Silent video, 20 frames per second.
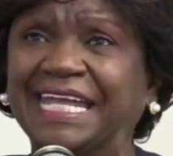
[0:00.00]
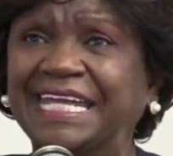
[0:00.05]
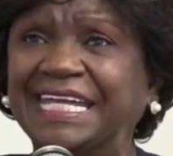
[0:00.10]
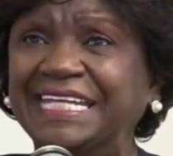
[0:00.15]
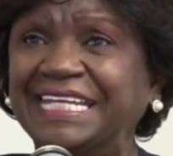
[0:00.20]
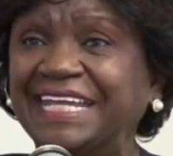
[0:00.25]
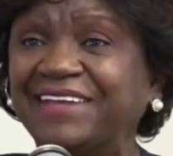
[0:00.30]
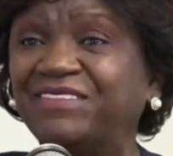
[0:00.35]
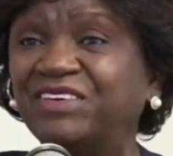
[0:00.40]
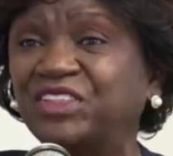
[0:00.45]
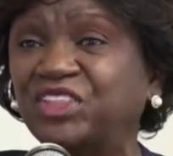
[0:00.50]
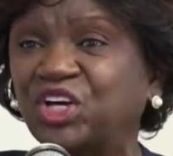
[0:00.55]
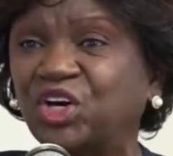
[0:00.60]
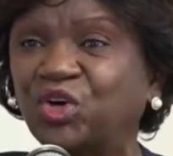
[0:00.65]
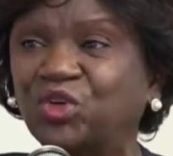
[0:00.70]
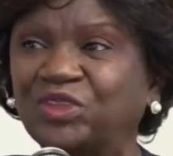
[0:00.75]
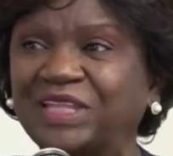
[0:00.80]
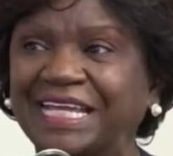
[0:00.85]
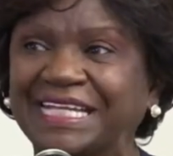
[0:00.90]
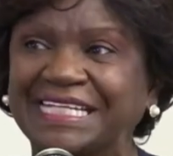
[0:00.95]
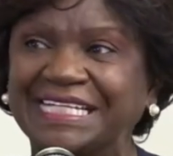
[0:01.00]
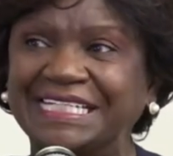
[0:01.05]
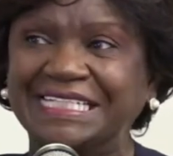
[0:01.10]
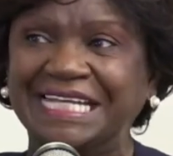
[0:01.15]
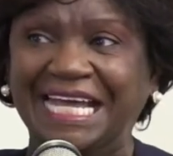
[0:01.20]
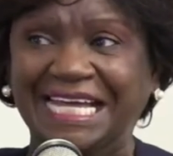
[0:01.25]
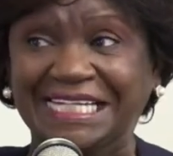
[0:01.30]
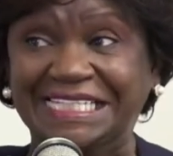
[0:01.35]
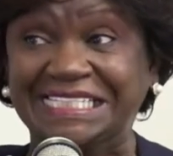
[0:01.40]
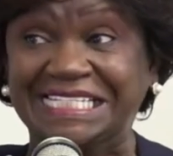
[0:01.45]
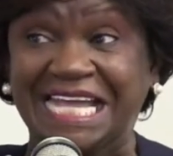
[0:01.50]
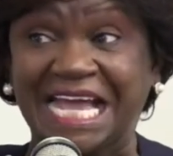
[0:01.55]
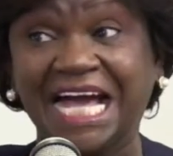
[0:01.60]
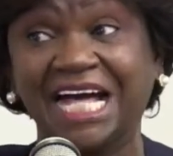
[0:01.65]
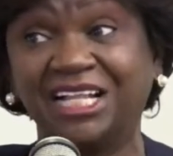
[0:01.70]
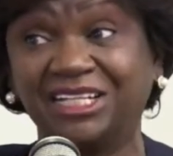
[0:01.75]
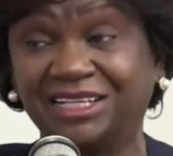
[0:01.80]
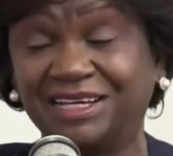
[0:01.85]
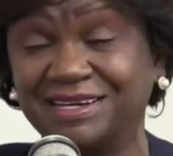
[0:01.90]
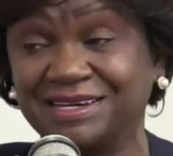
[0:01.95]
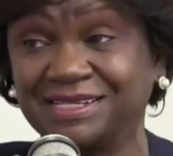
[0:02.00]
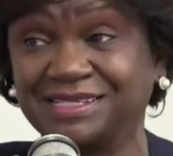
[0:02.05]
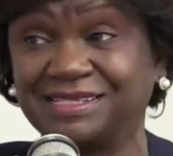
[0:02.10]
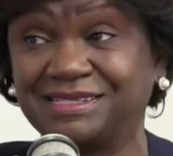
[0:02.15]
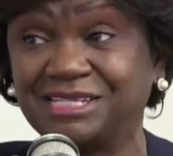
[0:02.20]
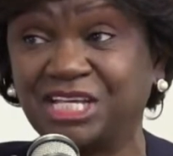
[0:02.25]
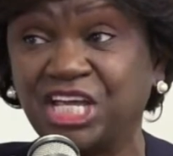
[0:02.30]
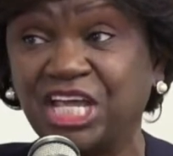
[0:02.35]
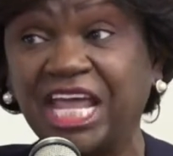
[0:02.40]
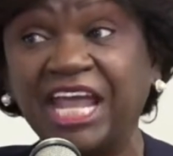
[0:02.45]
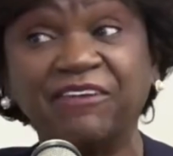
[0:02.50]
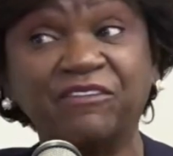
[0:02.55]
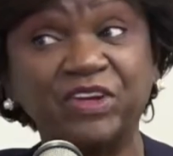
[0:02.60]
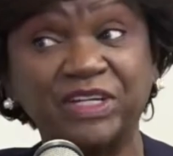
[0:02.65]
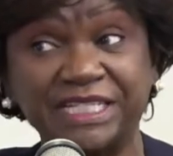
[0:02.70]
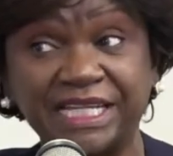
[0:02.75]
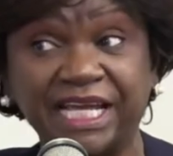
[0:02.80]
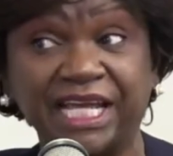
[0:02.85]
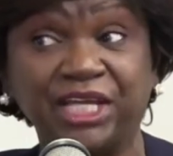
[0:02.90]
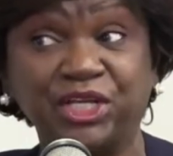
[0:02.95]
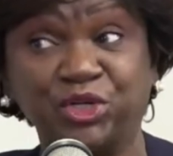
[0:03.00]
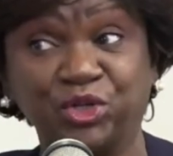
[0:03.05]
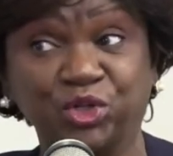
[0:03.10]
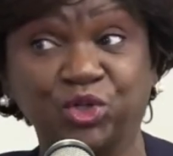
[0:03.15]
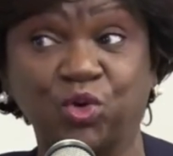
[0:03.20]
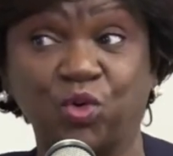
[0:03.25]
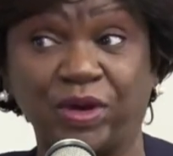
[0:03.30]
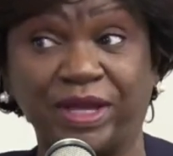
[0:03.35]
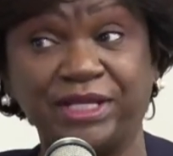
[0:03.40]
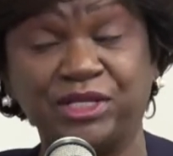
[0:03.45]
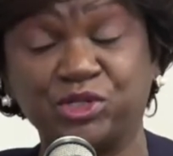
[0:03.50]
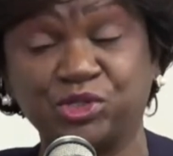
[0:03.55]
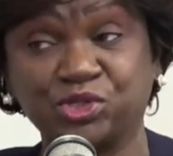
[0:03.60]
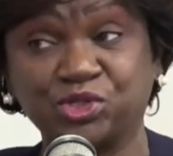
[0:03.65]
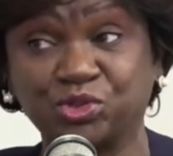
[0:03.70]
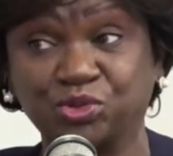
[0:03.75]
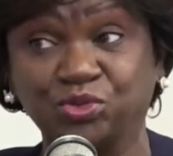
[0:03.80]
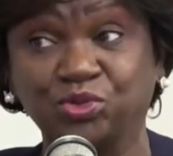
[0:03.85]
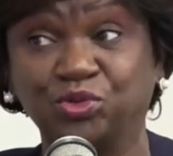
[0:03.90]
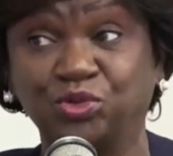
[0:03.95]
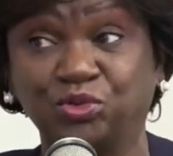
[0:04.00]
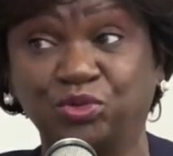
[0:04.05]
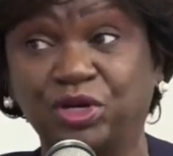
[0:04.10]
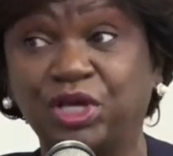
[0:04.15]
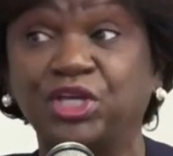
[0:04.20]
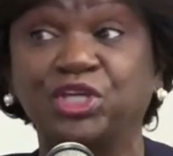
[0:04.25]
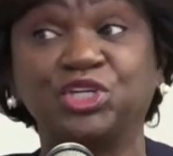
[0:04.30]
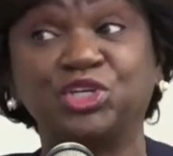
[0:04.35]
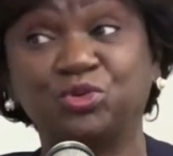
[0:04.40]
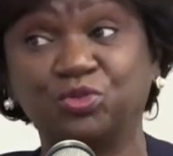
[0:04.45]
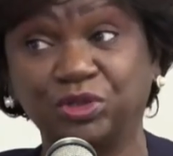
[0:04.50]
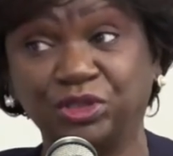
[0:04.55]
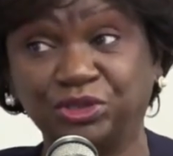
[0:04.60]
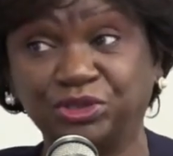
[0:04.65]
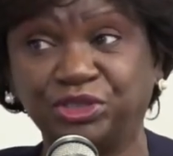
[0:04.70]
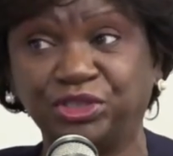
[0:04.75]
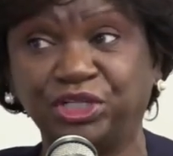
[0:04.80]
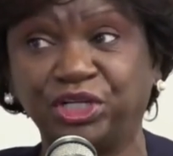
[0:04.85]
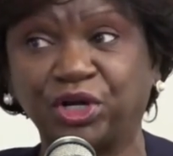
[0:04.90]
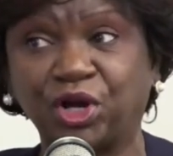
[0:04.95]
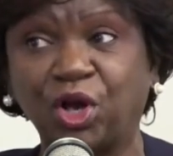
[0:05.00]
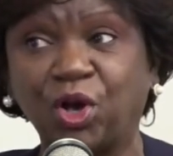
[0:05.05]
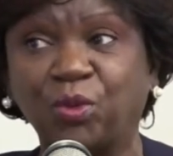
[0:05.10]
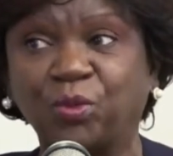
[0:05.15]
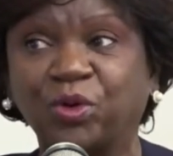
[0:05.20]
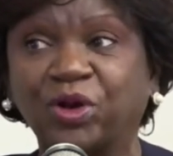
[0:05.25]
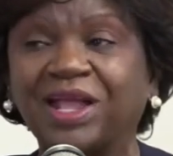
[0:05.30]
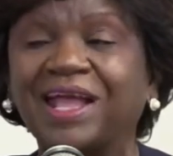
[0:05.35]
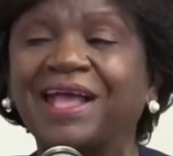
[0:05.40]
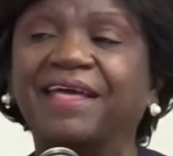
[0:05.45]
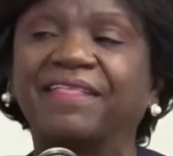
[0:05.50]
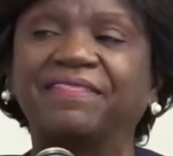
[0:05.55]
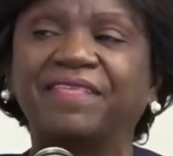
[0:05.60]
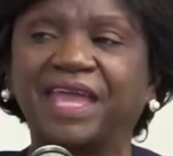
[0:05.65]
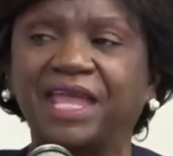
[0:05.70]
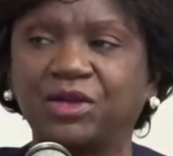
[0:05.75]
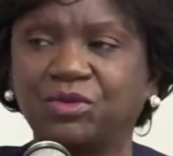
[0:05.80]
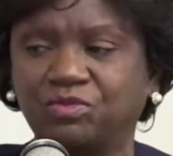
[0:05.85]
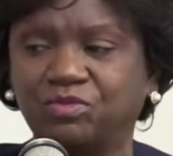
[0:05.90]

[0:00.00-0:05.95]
And even though they did not tell us every day you're going to school, you will do your homework, they